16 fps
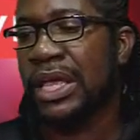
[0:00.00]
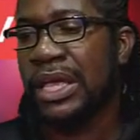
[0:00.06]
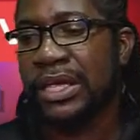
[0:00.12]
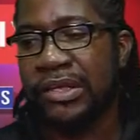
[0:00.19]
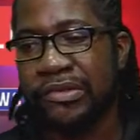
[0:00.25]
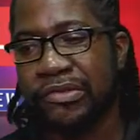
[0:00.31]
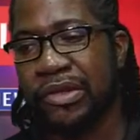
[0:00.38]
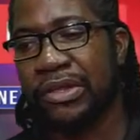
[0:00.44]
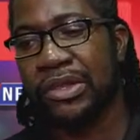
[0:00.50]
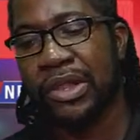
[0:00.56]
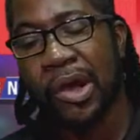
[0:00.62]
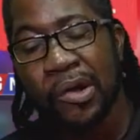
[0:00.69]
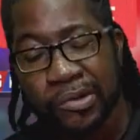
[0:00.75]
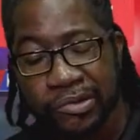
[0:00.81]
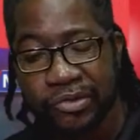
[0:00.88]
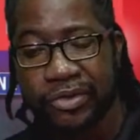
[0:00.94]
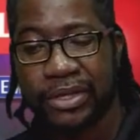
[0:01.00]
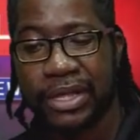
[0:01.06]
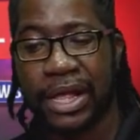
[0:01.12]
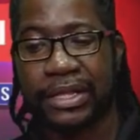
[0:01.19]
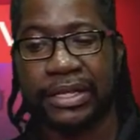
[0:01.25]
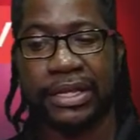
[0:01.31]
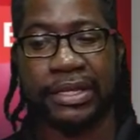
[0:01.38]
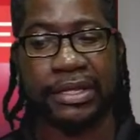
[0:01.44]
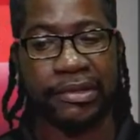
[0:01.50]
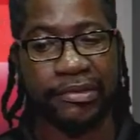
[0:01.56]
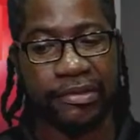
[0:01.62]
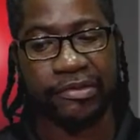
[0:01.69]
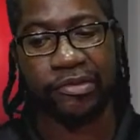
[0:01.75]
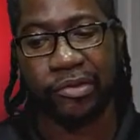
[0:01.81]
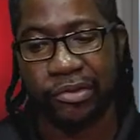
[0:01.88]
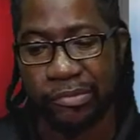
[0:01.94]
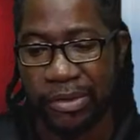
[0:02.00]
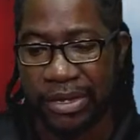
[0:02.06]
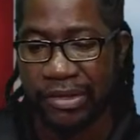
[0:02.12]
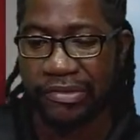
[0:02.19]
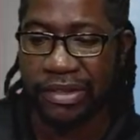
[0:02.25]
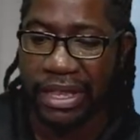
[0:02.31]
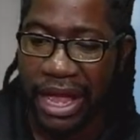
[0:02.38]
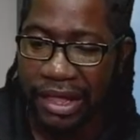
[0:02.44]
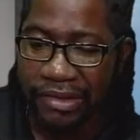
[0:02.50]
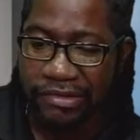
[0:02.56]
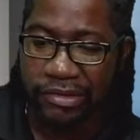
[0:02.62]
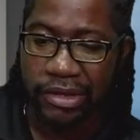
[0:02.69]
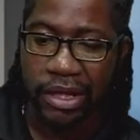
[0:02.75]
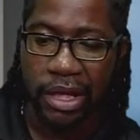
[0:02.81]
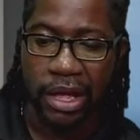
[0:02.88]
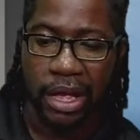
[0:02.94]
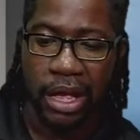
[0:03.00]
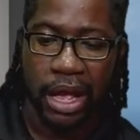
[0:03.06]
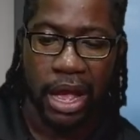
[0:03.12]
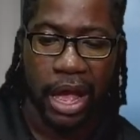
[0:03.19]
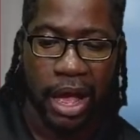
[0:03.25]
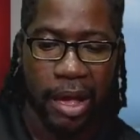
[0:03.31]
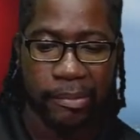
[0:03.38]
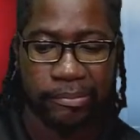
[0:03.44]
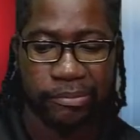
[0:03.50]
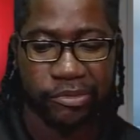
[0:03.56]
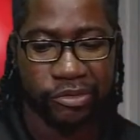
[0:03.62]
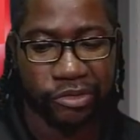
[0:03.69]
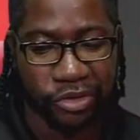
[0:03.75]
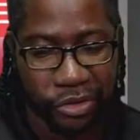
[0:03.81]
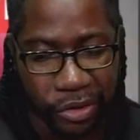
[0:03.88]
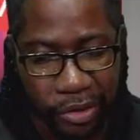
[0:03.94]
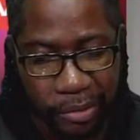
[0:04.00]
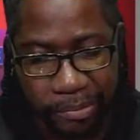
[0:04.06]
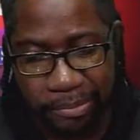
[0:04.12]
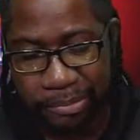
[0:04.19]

He's announced that this is going to be his last term.